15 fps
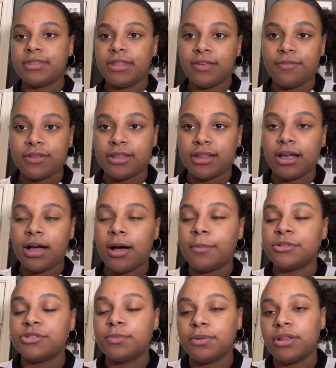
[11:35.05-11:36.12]
Leave in the
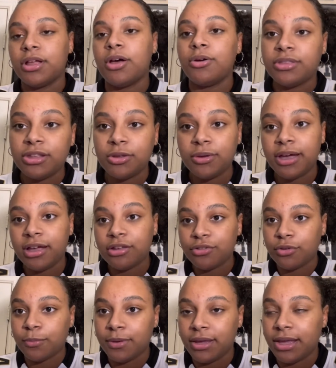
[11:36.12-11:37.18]
comments below. Thank you guys
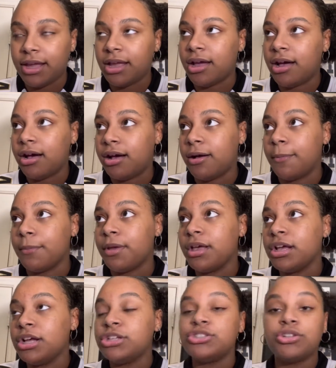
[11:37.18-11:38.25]
for being
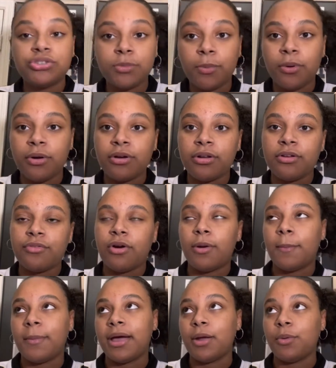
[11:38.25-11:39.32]
so supportive
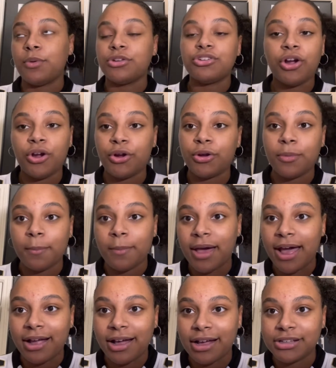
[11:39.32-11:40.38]
on my return
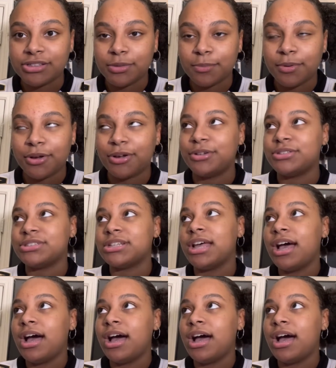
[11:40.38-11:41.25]
back, I suppose.